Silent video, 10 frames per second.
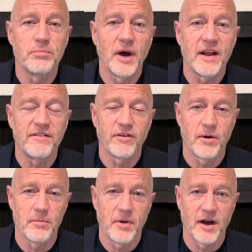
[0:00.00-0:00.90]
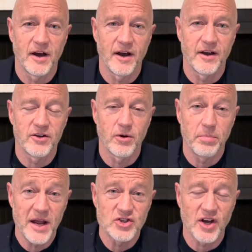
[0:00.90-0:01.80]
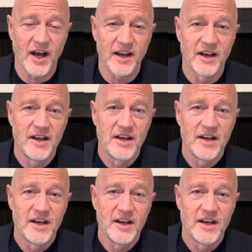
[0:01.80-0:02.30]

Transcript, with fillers: money from uh, your paycheck,